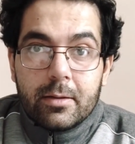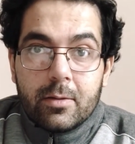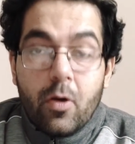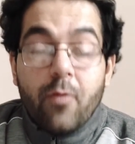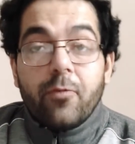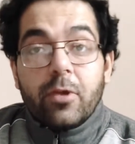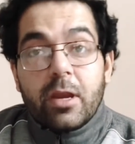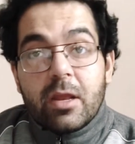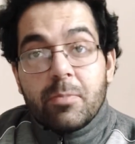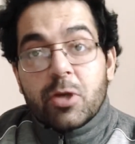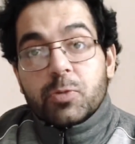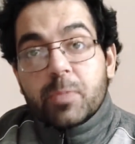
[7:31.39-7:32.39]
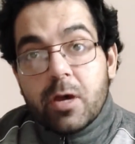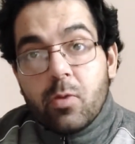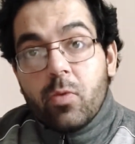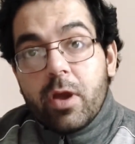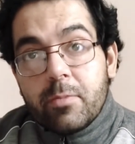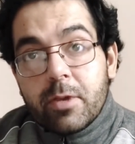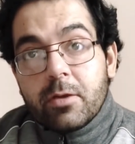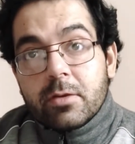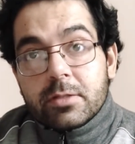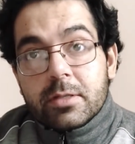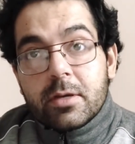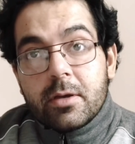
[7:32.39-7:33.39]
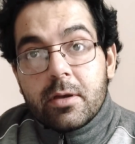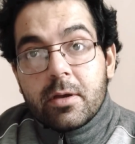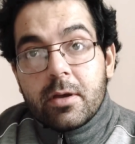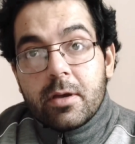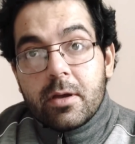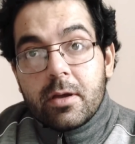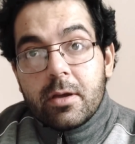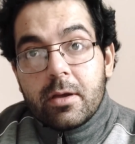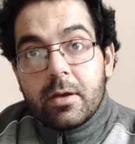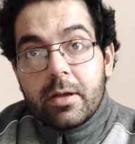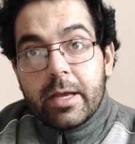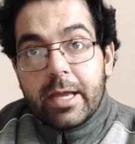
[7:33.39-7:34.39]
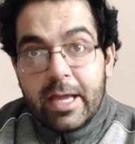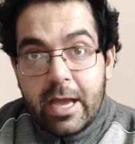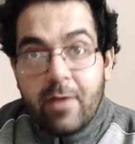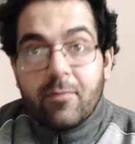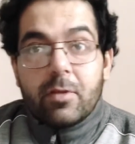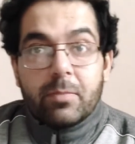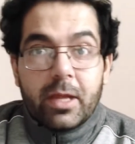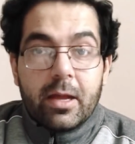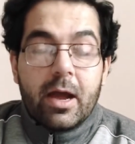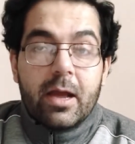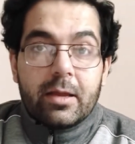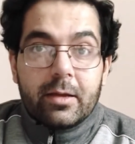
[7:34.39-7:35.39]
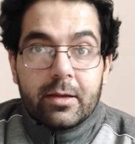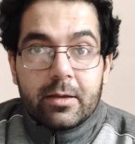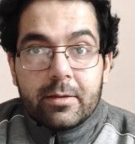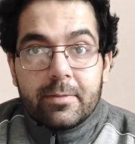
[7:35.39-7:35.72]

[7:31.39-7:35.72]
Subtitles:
hopefully in a much better way, because AI will be guiding it